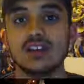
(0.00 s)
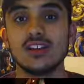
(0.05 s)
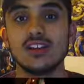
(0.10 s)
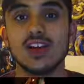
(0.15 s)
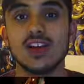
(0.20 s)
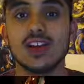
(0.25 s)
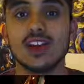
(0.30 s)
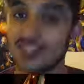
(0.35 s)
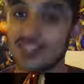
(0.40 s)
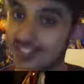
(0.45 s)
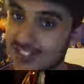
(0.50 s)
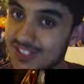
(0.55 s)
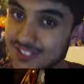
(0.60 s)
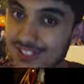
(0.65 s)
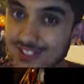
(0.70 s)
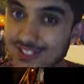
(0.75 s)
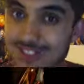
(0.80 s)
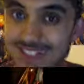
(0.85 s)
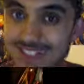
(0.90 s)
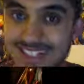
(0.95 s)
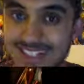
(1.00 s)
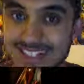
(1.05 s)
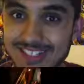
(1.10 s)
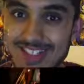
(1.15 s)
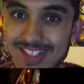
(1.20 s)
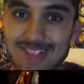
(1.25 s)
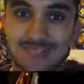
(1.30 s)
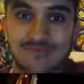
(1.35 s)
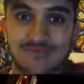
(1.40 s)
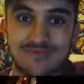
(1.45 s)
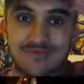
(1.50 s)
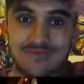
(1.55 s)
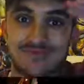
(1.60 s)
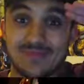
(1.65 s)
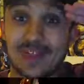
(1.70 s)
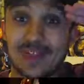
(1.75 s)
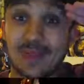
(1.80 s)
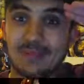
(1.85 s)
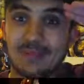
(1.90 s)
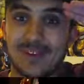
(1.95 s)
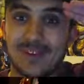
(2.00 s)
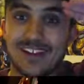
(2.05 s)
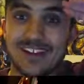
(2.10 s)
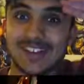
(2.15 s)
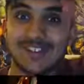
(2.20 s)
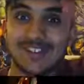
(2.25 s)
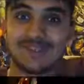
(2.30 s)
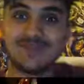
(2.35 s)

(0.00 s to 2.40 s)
and I'll see you guys next time. Bye.